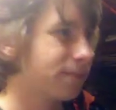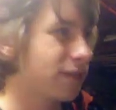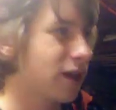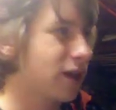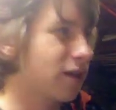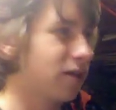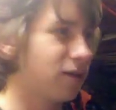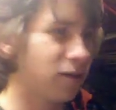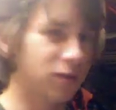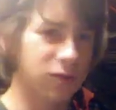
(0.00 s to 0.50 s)

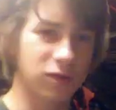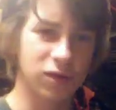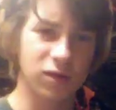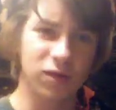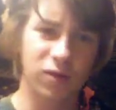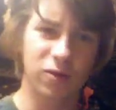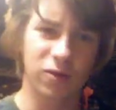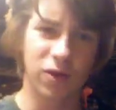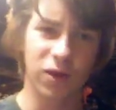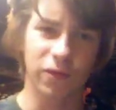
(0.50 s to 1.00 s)
I don't know, it's a
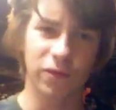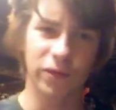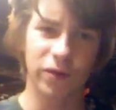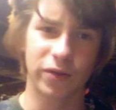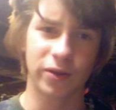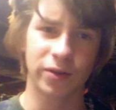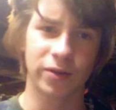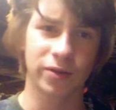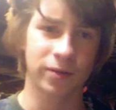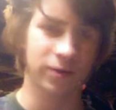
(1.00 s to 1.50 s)
little
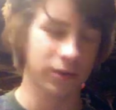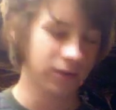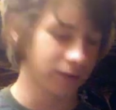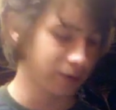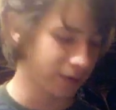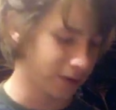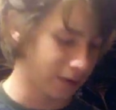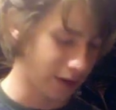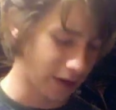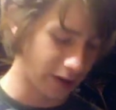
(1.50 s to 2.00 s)
comfier,
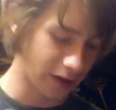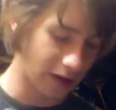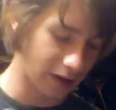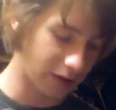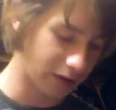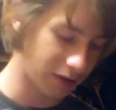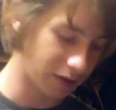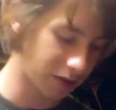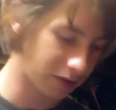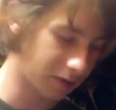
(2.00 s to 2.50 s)
I
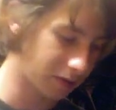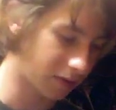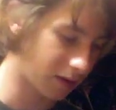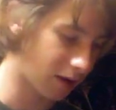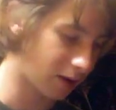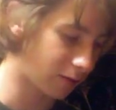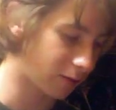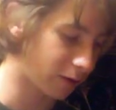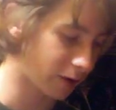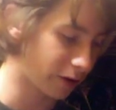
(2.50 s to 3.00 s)
guess.
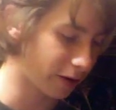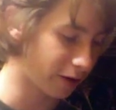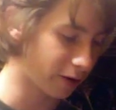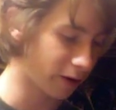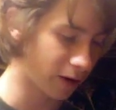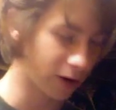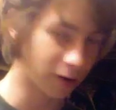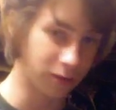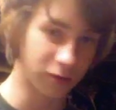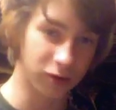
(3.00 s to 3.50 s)
I don't really know
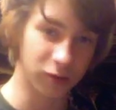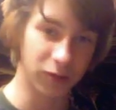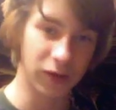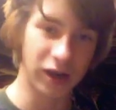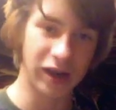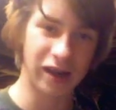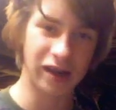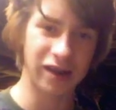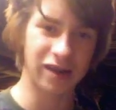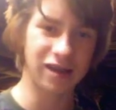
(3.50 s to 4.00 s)
how to
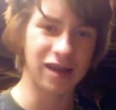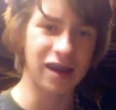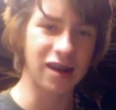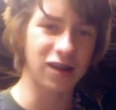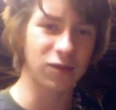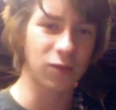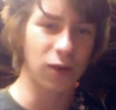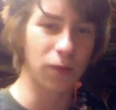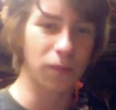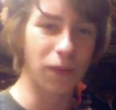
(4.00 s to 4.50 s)
explain it. It's not
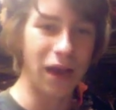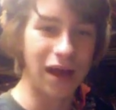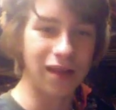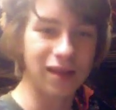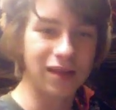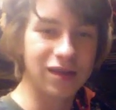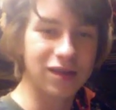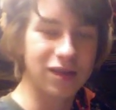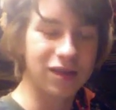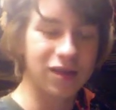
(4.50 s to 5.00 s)
as well
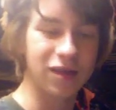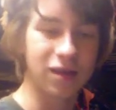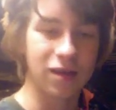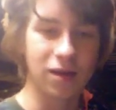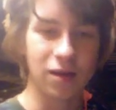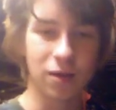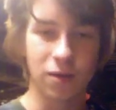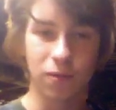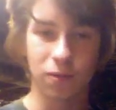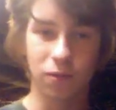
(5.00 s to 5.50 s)
balanced,
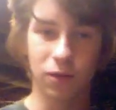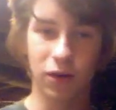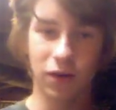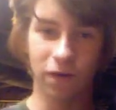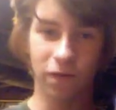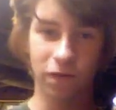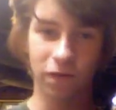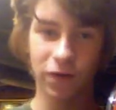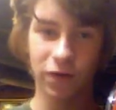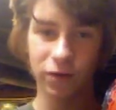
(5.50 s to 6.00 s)
but
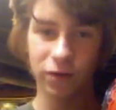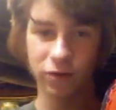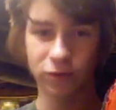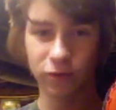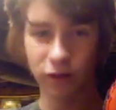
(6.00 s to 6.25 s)
it feels